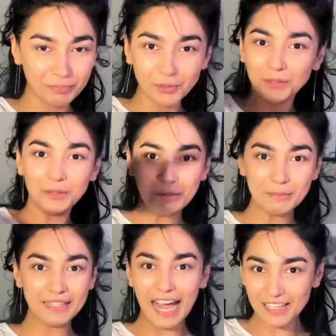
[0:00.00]

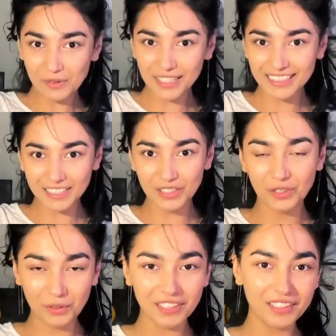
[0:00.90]
Boom, that's one thing you
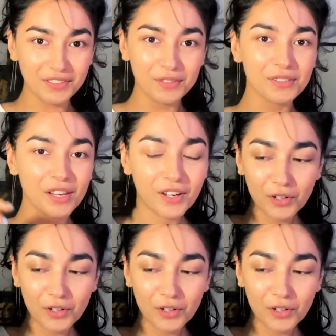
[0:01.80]
don't want to use.